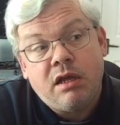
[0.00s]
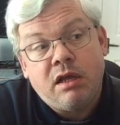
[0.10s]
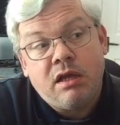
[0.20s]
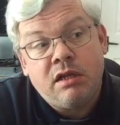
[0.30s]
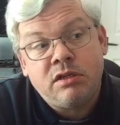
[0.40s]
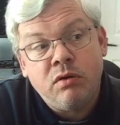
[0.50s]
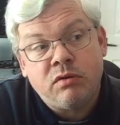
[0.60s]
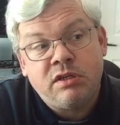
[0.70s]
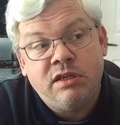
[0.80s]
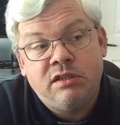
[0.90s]
it's not
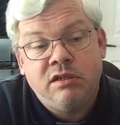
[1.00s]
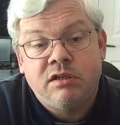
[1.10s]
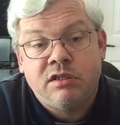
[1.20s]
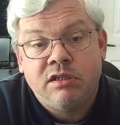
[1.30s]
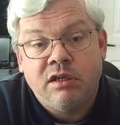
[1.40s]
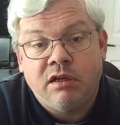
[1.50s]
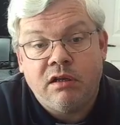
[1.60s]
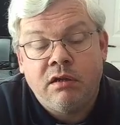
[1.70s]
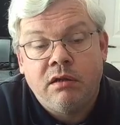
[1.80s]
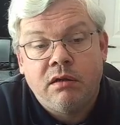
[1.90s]
easy to
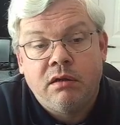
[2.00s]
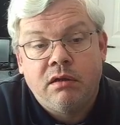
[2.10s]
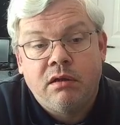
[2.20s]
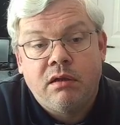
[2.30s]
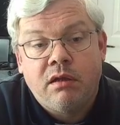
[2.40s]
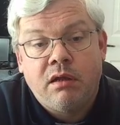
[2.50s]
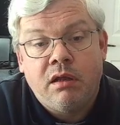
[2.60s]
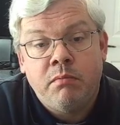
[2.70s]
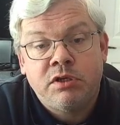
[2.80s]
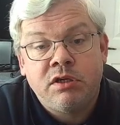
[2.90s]
see. In
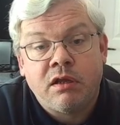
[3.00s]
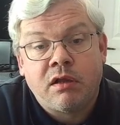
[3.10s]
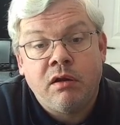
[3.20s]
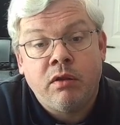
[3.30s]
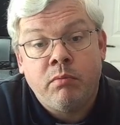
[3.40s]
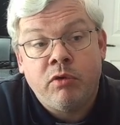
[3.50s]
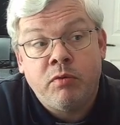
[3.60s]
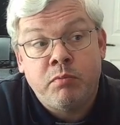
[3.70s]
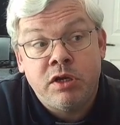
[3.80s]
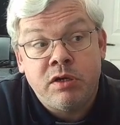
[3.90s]
particular, the move
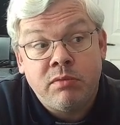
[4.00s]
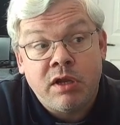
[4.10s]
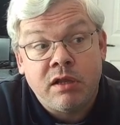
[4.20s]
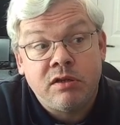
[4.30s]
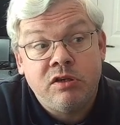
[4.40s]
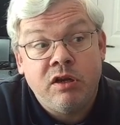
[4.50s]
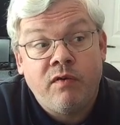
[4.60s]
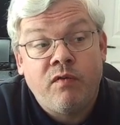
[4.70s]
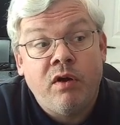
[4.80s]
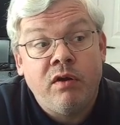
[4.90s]
bishop takes
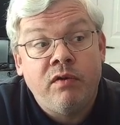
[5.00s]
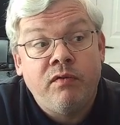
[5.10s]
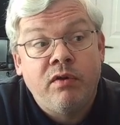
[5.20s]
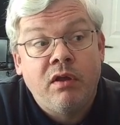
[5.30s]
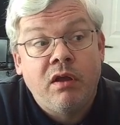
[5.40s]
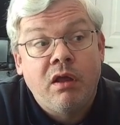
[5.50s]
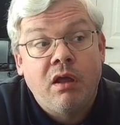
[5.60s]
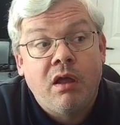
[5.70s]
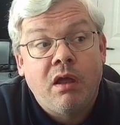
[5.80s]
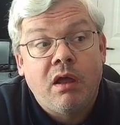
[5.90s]
g5
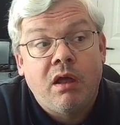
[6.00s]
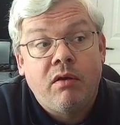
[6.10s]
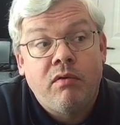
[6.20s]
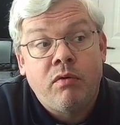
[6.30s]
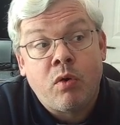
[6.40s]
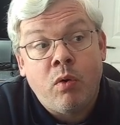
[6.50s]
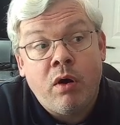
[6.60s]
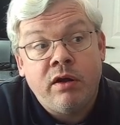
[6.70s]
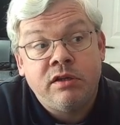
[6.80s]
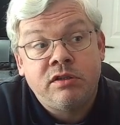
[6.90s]

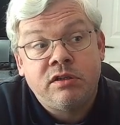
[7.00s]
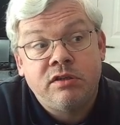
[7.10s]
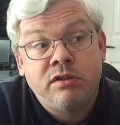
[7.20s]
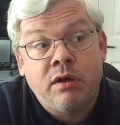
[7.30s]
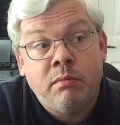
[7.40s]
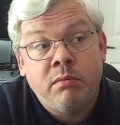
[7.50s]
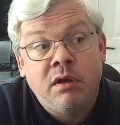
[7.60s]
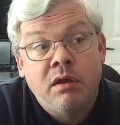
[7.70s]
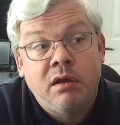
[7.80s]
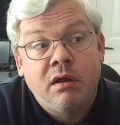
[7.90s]
requires some
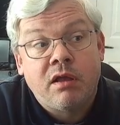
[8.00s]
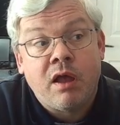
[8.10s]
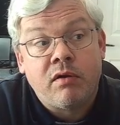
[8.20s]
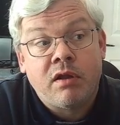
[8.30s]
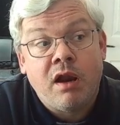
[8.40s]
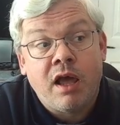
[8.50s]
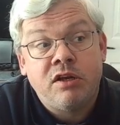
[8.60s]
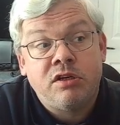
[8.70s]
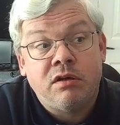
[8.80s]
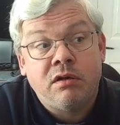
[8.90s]

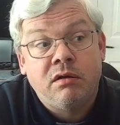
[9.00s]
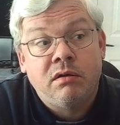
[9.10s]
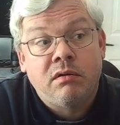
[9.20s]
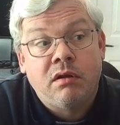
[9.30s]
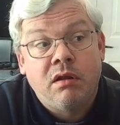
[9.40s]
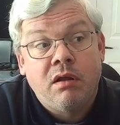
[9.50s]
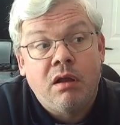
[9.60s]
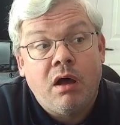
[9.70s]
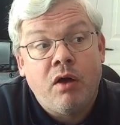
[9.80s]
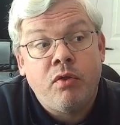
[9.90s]
calculation.
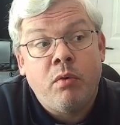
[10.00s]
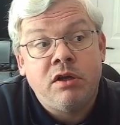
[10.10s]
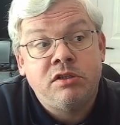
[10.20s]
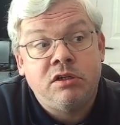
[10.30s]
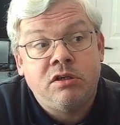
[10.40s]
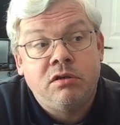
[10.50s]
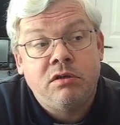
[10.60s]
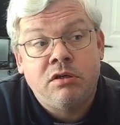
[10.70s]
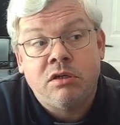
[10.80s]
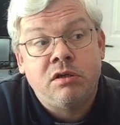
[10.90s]
Otherwise it
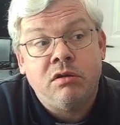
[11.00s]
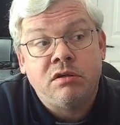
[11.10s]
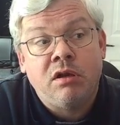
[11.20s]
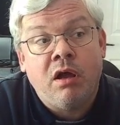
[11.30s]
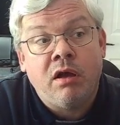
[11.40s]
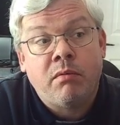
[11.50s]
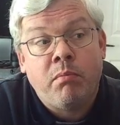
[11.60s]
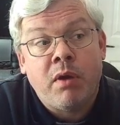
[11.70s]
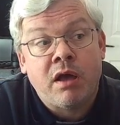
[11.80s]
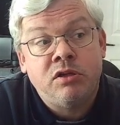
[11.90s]
just looks like
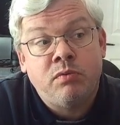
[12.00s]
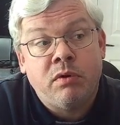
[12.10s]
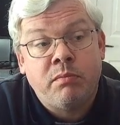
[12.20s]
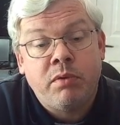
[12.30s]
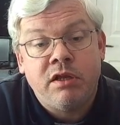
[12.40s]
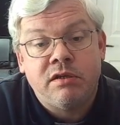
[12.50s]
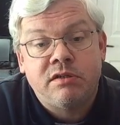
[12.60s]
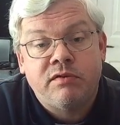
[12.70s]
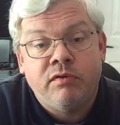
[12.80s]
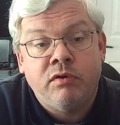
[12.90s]
black has won a piece
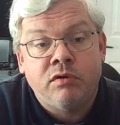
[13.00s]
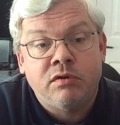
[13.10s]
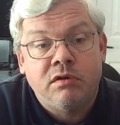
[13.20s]
for not